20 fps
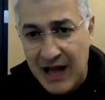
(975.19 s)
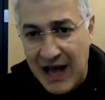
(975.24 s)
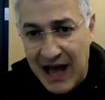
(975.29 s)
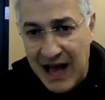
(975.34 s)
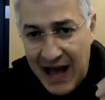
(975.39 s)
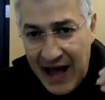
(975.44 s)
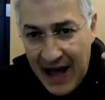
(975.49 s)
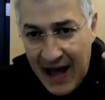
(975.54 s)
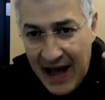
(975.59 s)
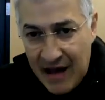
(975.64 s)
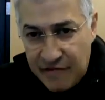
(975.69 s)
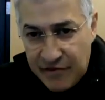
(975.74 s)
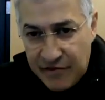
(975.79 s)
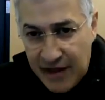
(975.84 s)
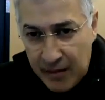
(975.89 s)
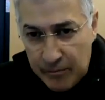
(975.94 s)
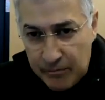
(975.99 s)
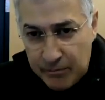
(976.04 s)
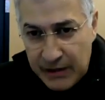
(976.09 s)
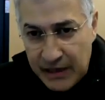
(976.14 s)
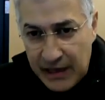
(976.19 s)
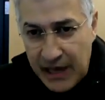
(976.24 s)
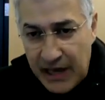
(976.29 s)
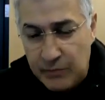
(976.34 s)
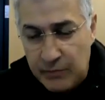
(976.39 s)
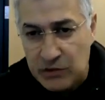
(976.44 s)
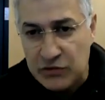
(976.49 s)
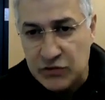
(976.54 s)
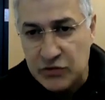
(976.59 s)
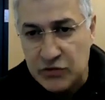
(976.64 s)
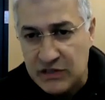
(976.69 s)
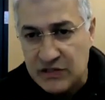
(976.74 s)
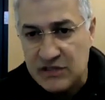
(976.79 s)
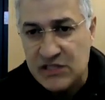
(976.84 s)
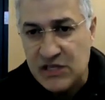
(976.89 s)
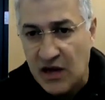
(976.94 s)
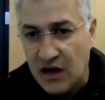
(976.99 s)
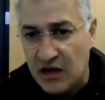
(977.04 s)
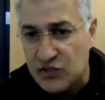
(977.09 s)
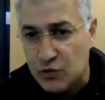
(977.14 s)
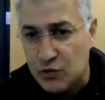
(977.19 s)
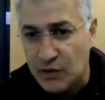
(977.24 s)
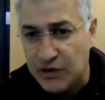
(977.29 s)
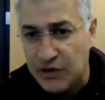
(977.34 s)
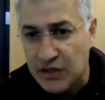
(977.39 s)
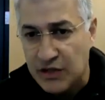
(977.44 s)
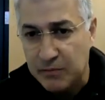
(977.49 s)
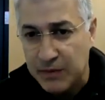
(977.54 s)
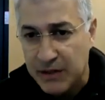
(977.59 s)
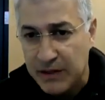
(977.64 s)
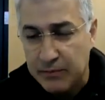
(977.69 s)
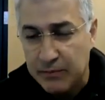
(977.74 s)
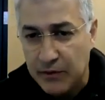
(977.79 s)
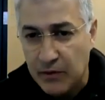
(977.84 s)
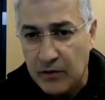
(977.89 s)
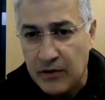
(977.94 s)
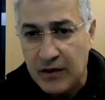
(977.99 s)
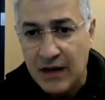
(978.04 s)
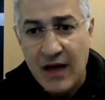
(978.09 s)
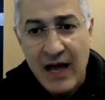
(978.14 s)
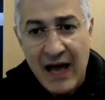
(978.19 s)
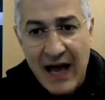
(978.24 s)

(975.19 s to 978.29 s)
have them be able to discuss with the people,